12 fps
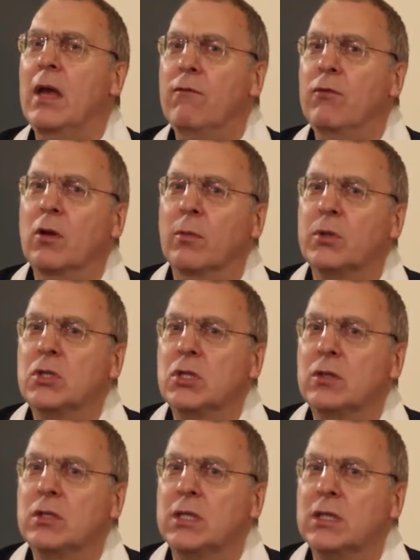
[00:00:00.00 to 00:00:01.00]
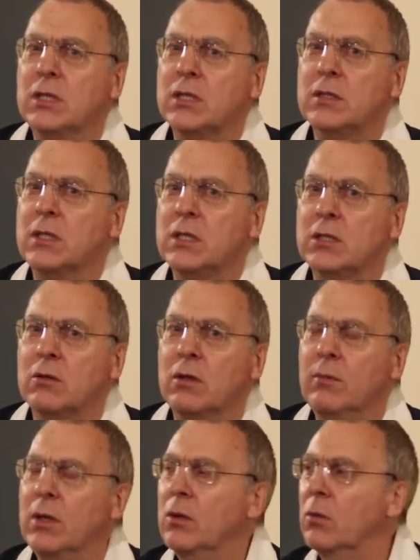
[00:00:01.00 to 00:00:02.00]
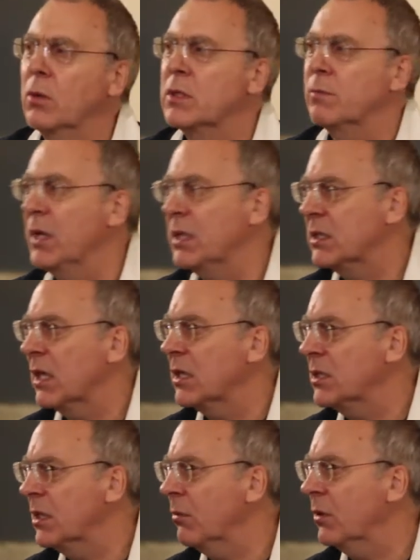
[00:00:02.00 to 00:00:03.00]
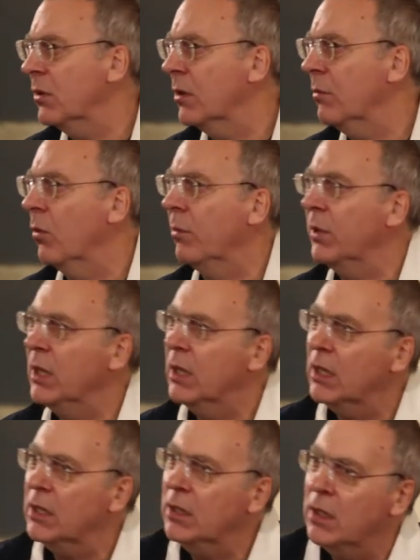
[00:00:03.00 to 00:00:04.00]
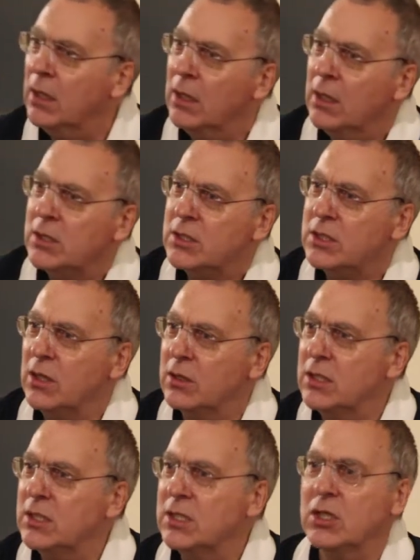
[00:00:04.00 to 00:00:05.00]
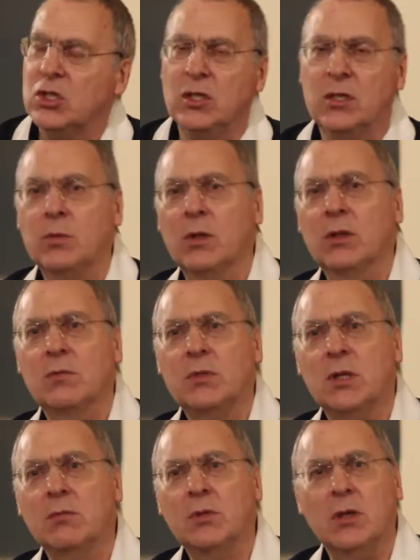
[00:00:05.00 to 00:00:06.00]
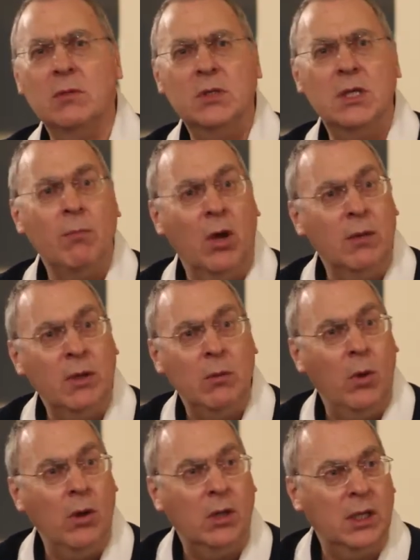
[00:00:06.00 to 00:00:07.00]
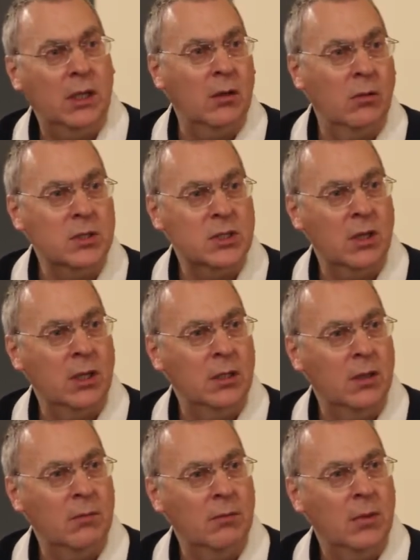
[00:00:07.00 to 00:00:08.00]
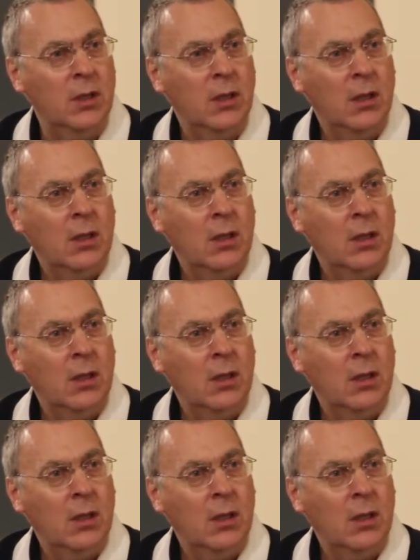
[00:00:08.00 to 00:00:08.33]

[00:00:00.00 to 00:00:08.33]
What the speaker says: Every opportunity. It doesn't necessarily mean always meditating with them or being in study sessions with them. Sometimes it might be working alongside them.